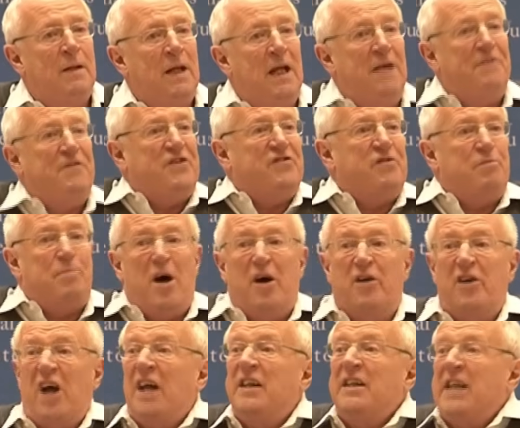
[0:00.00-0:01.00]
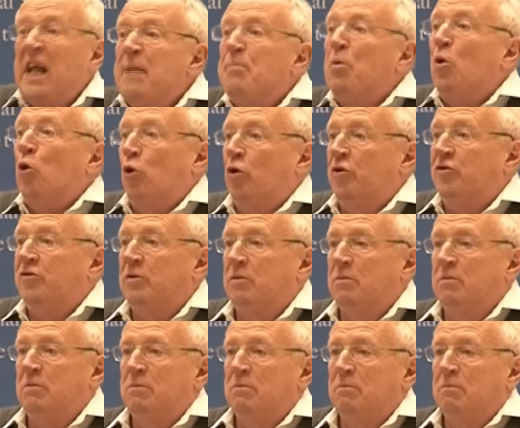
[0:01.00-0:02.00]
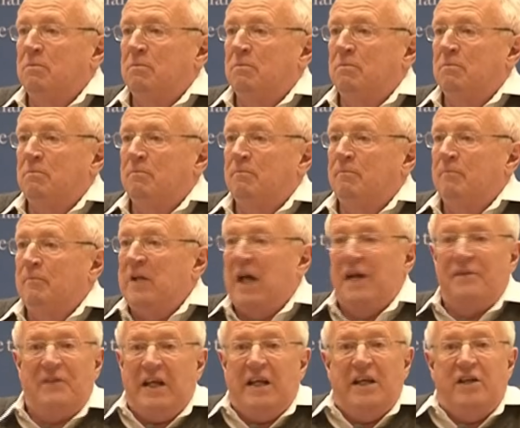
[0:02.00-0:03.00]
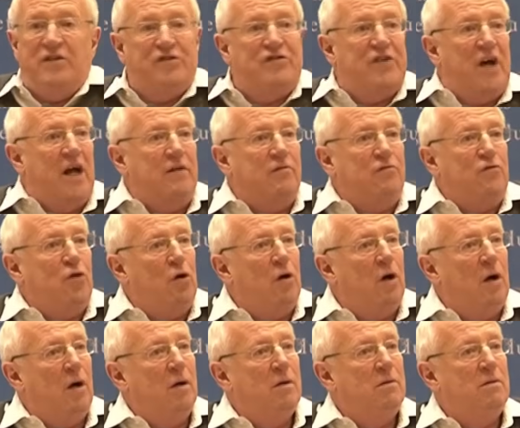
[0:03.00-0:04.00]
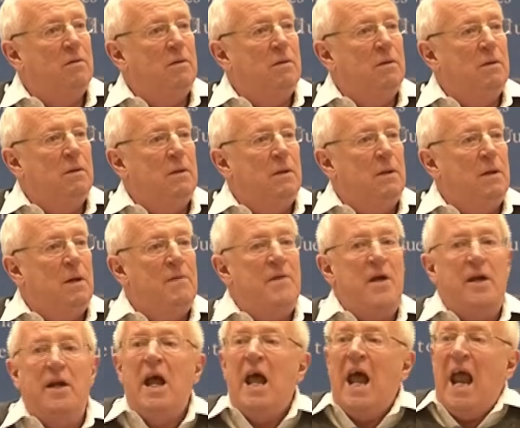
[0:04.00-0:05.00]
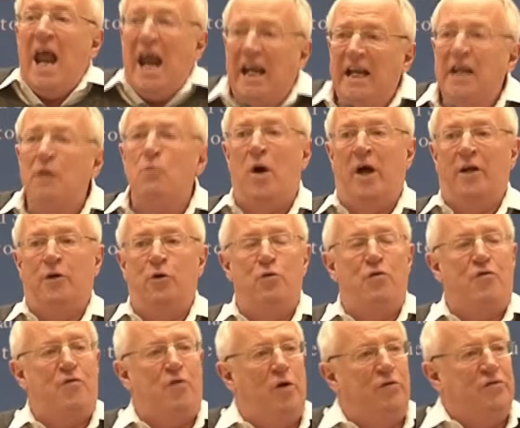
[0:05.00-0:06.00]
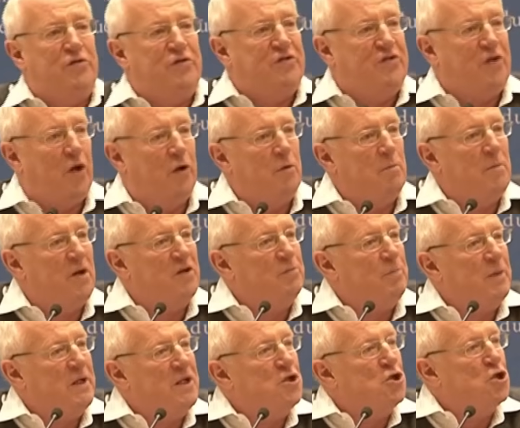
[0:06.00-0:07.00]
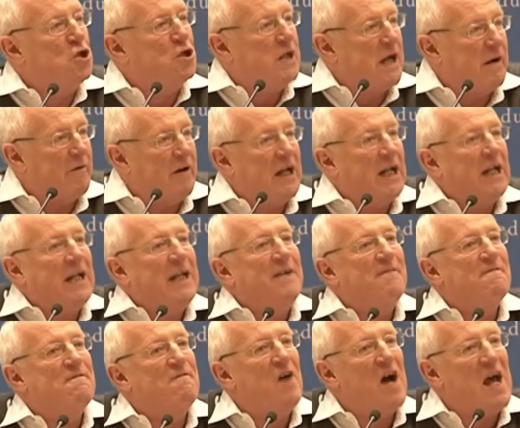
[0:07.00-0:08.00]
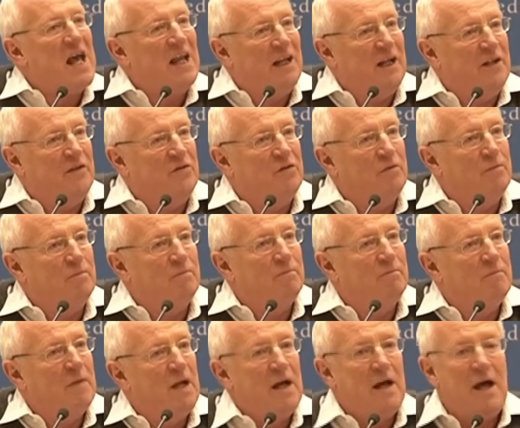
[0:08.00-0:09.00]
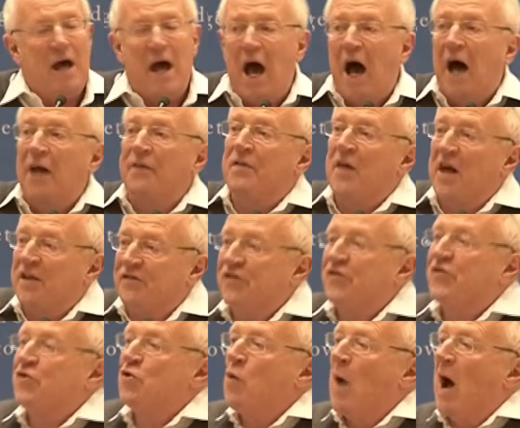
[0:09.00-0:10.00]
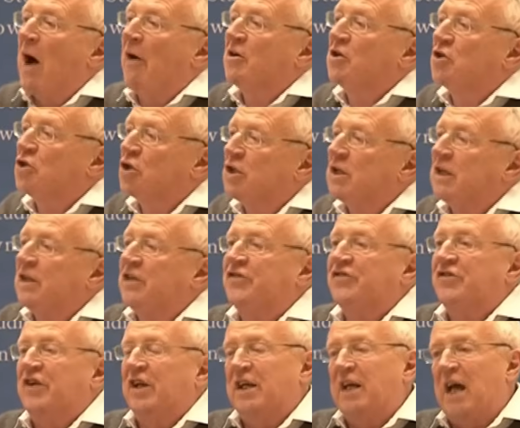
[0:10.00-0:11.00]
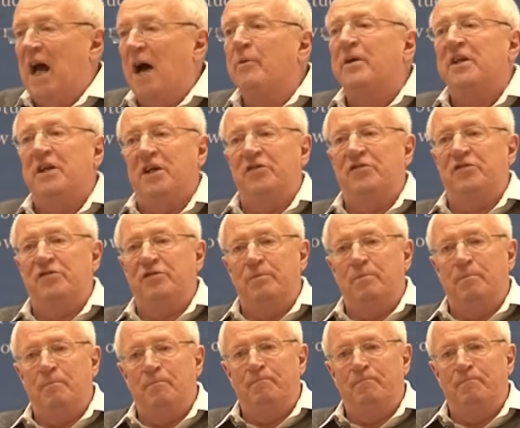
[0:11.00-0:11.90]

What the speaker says: if it's about a neighborhood, like the east side of Doha, then anyone who throws a stone must be generically violent. And thus, through our journalistic cowardice,